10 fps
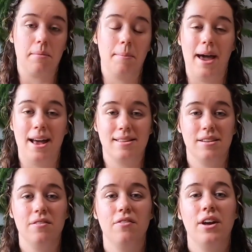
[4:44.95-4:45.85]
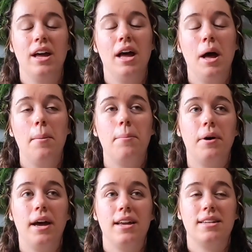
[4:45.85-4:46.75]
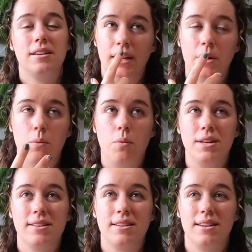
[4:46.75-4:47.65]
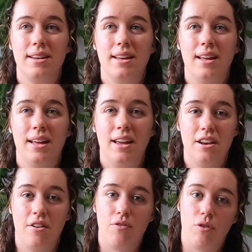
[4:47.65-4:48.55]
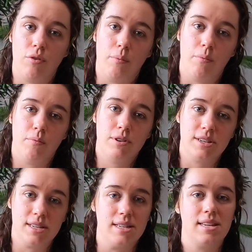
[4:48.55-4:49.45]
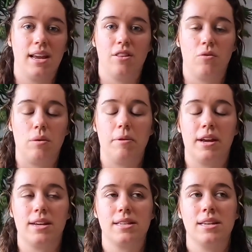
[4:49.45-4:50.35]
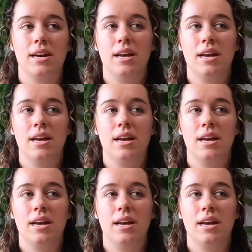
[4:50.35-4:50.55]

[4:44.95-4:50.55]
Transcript: massive, but it wasn't enough room to sustain 3 plants.